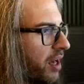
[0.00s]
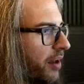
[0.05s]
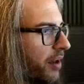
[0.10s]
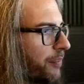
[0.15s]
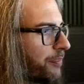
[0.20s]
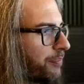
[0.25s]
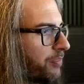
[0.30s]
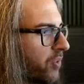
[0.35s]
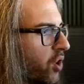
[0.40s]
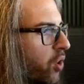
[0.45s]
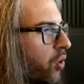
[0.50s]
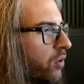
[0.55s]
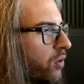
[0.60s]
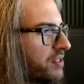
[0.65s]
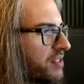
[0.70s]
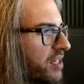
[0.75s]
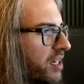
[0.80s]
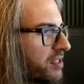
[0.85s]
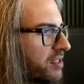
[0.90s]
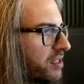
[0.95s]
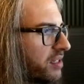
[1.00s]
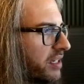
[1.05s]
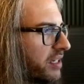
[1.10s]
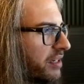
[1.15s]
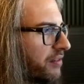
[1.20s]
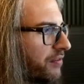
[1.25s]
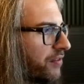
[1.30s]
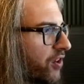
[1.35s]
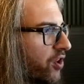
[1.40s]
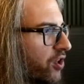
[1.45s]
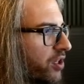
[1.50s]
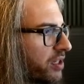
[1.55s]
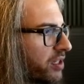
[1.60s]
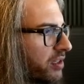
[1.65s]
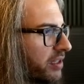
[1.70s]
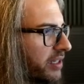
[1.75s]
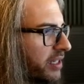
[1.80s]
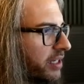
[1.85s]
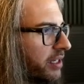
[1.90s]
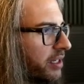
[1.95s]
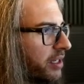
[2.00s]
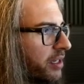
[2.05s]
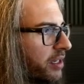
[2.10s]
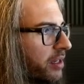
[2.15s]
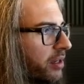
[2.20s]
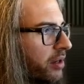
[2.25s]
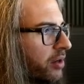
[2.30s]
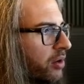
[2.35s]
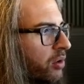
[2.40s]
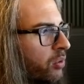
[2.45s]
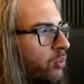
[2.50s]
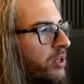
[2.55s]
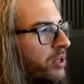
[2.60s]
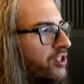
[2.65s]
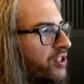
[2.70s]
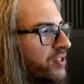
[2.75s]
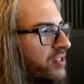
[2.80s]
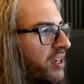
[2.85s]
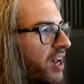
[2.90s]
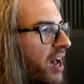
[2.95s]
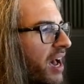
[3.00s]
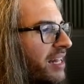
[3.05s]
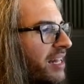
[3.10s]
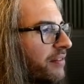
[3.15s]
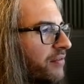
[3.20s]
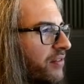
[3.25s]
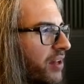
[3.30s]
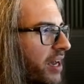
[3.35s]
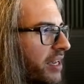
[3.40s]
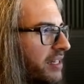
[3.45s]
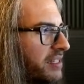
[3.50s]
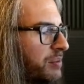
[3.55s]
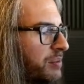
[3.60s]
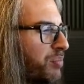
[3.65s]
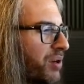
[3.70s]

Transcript: um, horizontally and vertically, which is kind of nice.